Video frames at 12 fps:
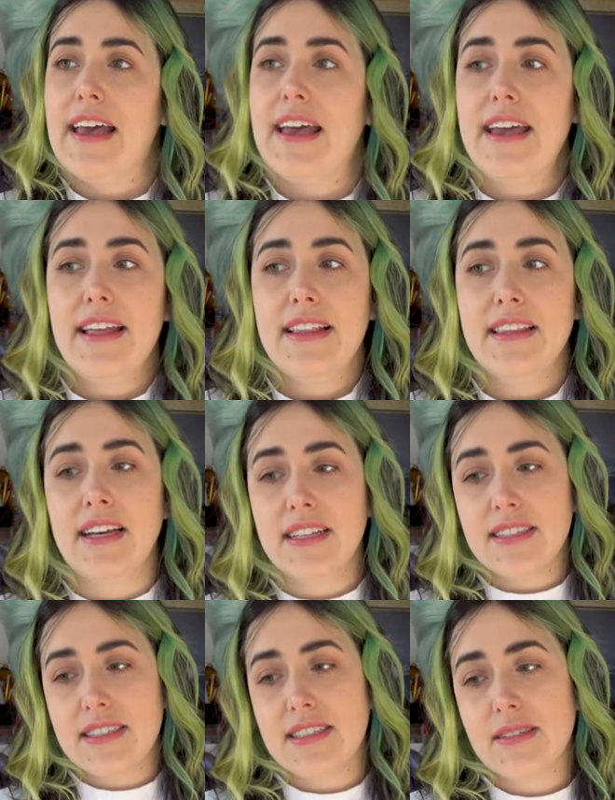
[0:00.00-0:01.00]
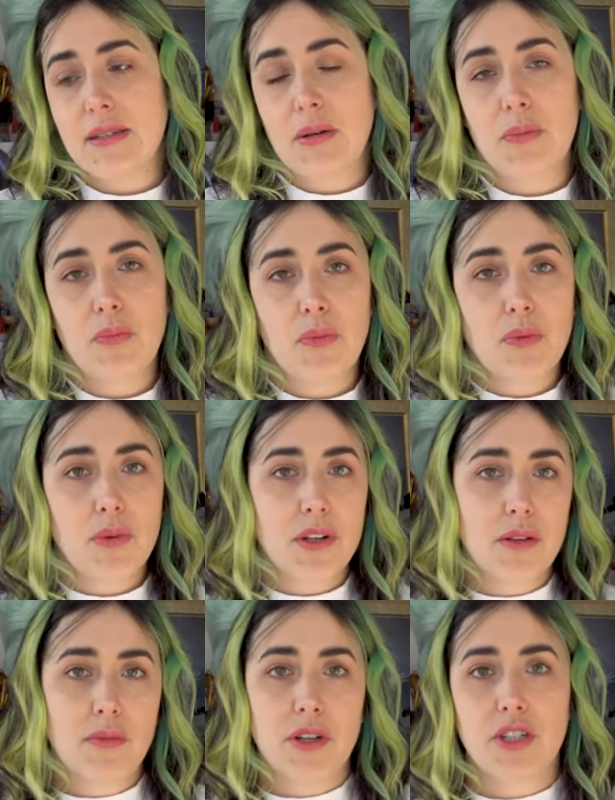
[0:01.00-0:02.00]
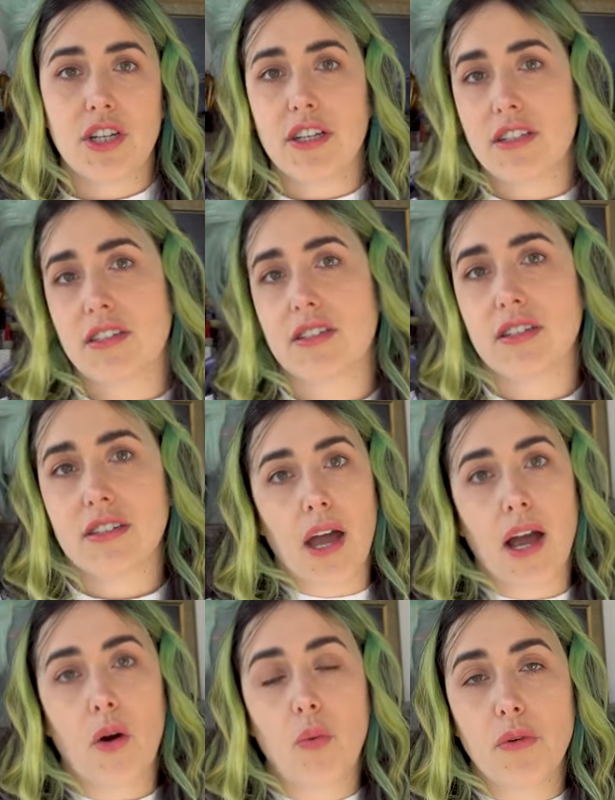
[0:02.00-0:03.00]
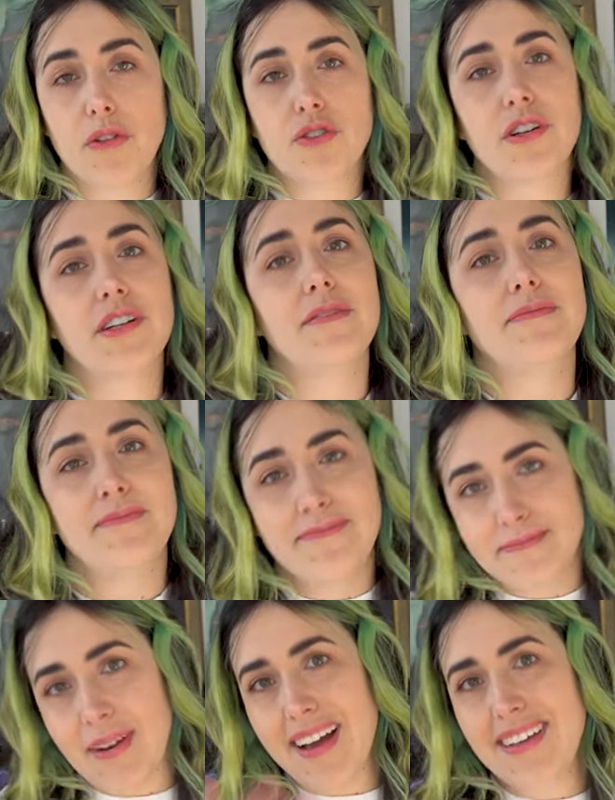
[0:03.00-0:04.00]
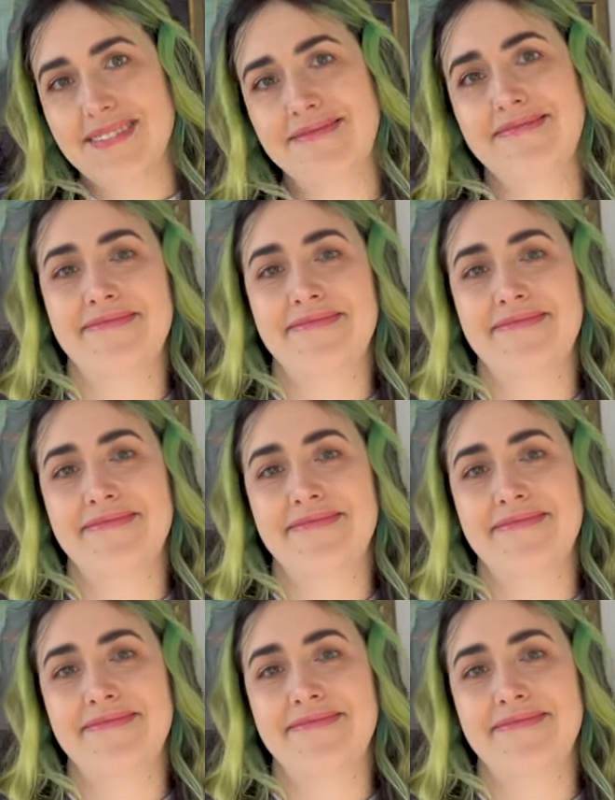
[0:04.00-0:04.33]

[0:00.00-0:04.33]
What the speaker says: And that's pretty much it. I hope you enjoyed it. Bye.